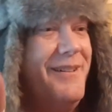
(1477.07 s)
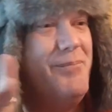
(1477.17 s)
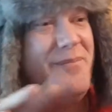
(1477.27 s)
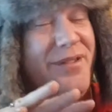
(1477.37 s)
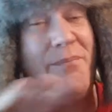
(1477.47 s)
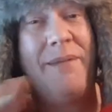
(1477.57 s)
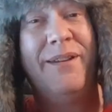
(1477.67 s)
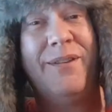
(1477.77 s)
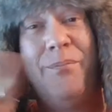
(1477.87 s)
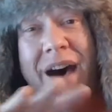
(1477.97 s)
so maybe
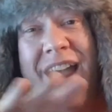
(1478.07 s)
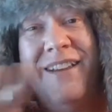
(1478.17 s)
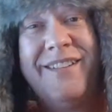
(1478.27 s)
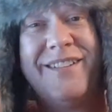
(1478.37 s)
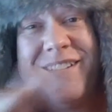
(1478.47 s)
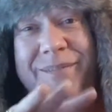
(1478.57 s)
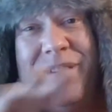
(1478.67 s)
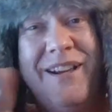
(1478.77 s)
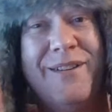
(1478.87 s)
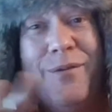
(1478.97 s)
he's biased
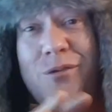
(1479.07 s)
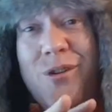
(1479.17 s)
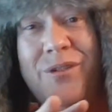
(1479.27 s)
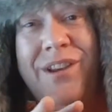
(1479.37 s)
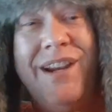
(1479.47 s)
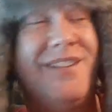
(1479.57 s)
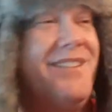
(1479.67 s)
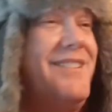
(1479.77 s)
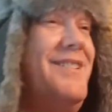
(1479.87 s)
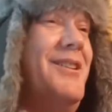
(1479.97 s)
because of certain things,
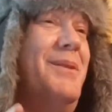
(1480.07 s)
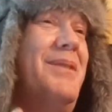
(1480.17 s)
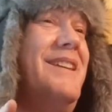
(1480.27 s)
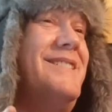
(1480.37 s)
and so, but it's